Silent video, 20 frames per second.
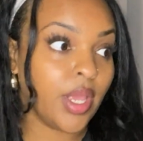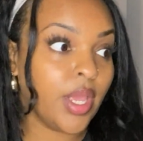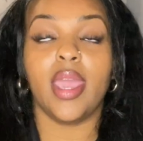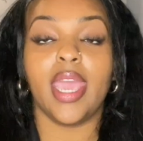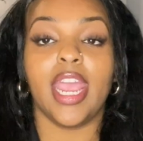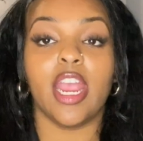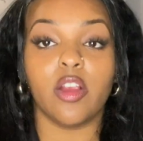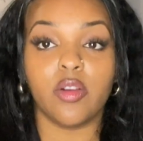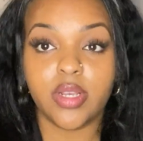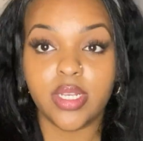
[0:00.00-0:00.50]

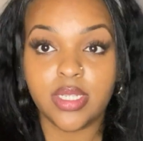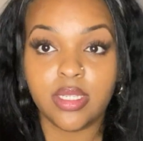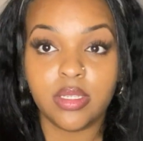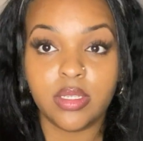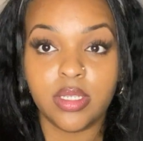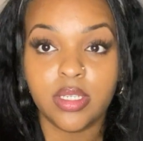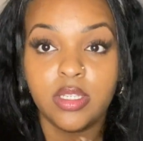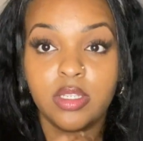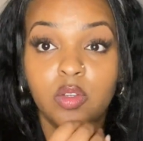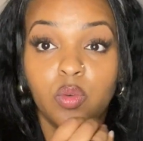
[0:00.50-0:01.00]
Aries
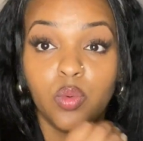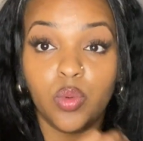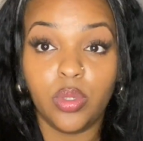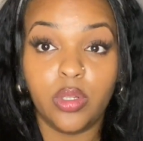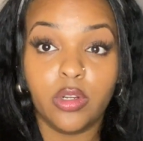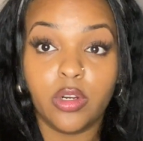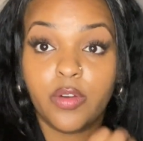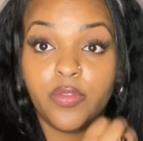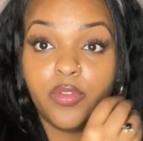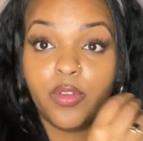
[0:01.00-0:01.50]
is the
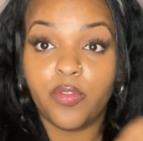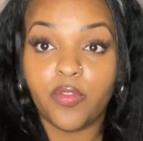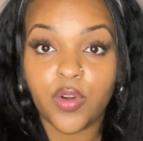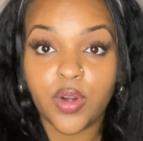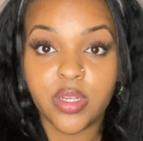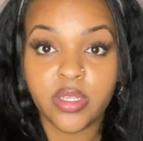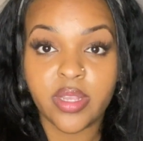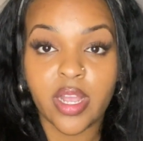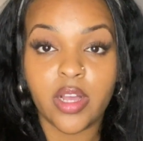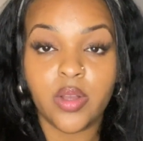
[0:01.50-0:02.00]
ruler of the
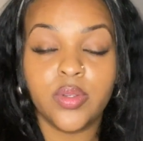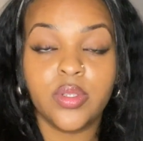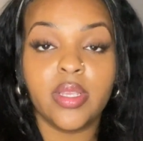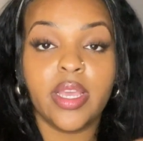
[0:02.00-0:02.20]
1st house.